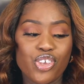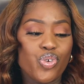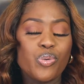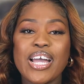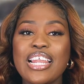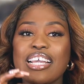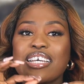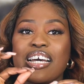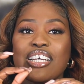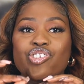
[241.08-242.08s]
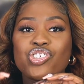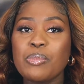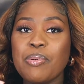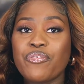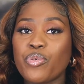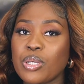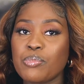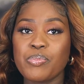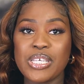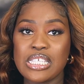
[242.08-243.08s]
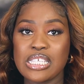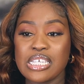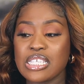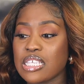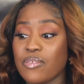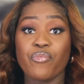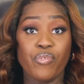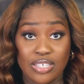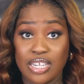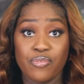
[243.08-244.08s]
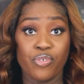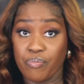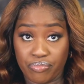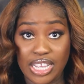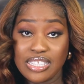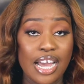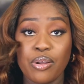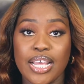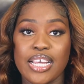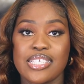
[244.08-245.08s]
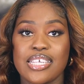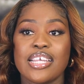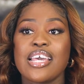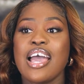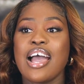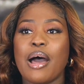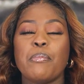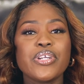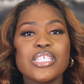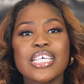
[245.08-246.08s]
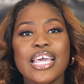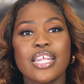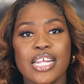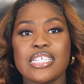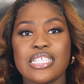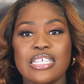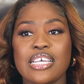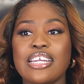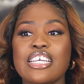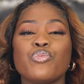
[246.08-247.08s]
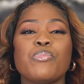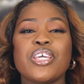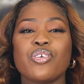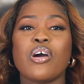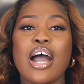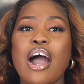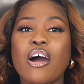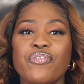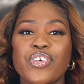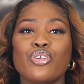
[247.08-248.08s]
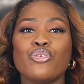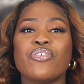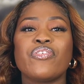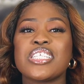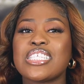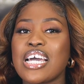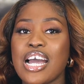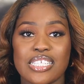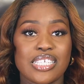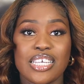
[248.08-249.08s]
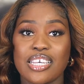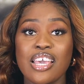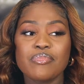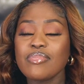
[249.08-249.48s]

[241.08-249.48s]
You can buy like cheap, affordable pieces, especially from ITALO, like I said, and put it together nicely, and it will make your outfit look fantastic.